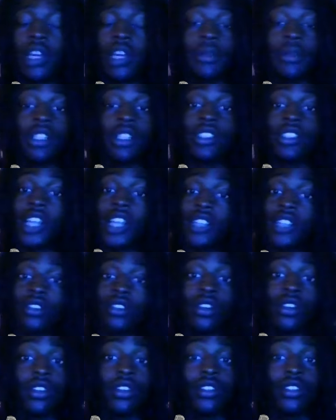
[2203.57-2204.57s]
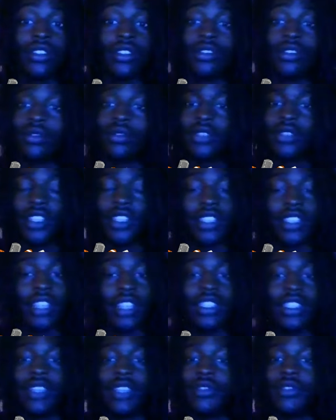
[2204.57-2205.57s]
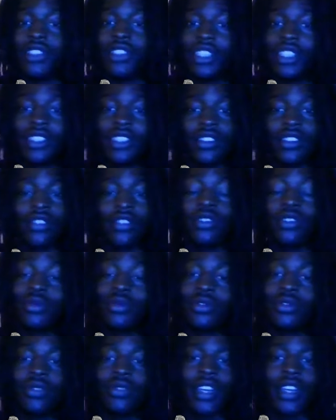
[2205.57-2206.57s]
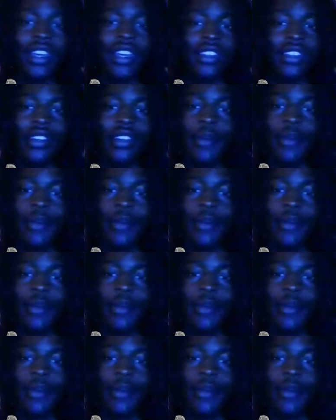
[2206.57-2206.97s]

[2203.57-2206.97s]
I mean, Josh Hart Donte DiVincenzo, them two guys,